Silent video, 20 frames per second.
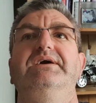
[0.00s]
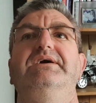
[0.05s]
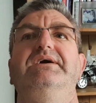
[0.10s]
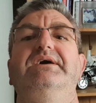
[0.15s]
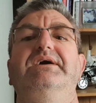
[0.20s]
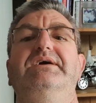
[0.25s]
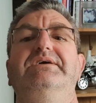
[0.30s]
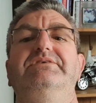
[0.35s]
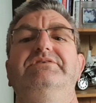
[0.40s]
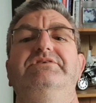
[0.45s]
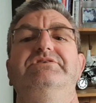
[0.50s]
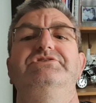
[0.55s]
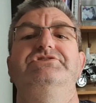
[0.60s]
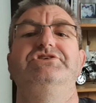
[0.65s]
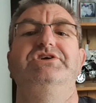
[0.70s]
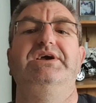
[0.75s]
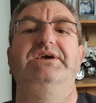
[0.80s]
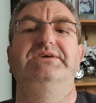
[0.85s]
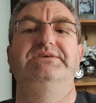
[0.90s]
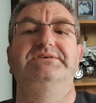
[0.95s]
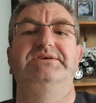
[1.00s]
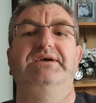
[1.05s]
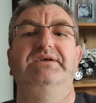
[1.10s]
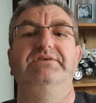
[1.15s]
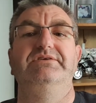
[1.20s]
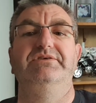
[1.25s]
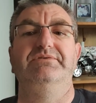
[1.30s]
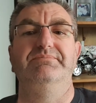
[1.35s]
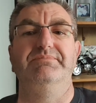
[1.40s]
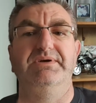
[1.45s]
hand on chest,
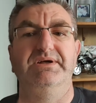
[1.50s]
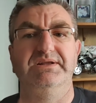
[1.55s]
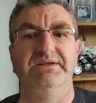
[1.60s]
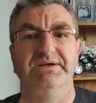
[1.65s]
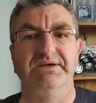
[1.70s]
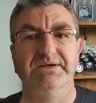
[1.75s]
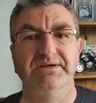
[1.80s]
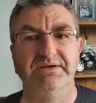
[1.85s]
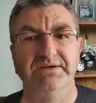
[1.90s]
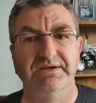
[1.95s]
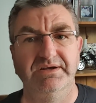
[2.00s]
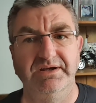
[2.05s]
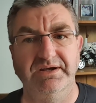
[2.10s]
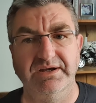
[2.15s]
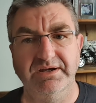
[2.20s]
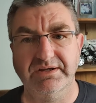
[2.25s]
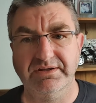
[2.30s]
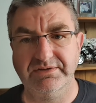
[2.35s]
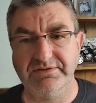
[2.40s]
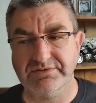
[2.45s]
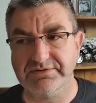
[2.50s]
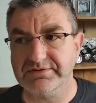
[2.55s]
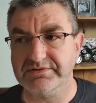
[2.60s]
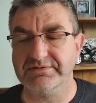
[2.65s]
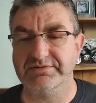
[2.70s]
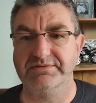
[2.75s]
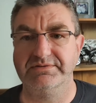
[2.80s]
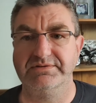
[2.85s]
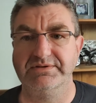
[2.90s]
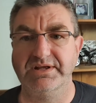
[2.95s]
hand on belly, and
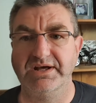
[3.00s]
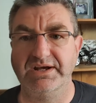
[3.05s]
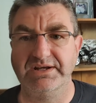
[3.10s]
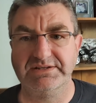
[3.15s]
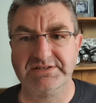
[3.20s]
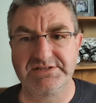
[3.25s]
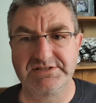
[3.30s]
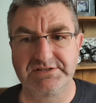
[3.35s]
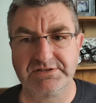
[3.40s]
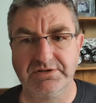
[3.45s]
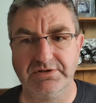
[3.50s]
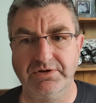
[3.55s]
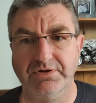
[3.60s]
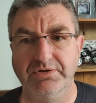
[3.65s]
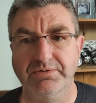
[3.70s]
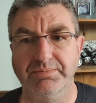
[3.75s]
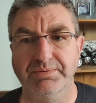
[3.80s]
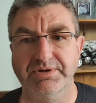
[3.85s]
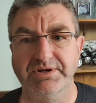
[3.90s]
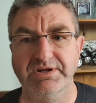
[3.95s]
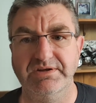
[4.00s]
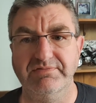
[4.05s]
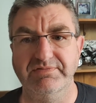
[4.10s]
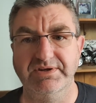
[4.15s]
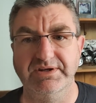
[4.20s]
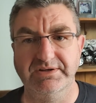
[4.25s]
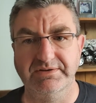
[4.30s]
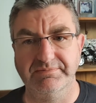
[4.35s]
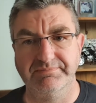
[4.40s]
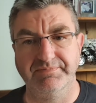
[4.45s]
nice slow
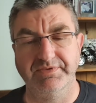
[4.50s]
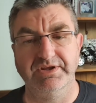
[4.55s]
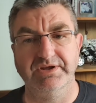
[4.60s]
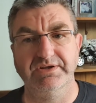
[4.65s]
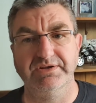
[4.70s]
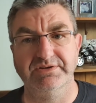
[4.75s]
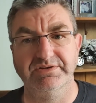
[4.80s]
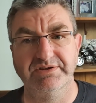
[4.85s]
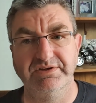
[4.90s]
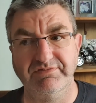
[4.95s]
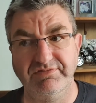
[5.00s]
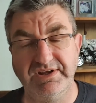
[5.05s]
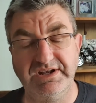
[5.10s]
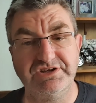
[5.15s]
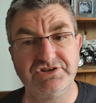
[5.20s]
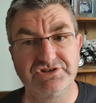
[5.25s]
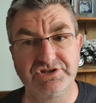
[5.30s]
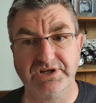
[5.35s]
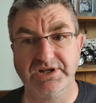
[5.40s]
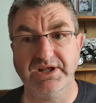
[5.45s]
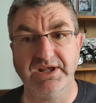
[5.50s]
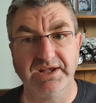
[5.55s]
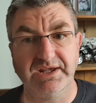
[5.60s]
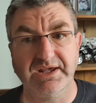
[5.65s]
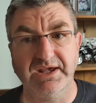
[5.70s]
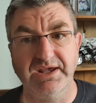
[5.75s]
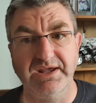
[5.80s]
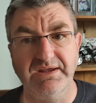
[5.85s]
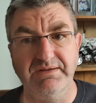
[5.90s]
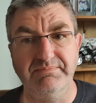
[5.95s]
breathing. And eventually it
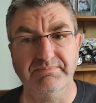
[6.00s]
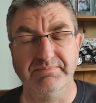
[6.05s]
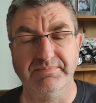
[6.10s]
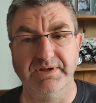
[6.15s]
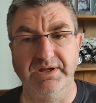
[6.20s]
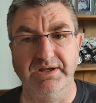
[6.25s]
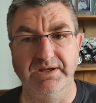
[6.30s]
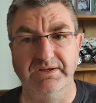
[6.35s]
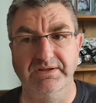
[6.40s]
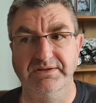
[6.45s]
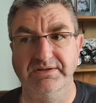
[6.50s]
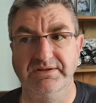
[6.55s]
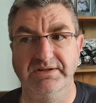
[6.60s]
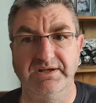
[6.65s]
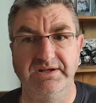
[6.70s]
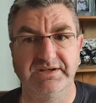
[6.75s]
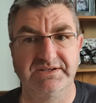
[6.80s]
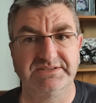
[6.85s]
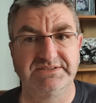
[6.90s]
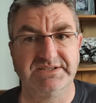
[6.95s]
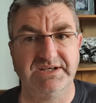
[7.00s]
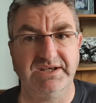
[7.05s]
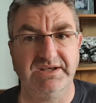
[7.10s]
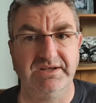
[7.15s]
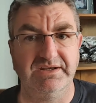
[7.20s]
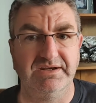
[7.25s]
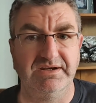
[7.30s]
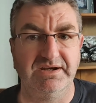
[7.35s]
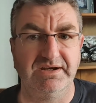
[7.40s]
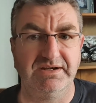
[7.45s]
came, and like I say, I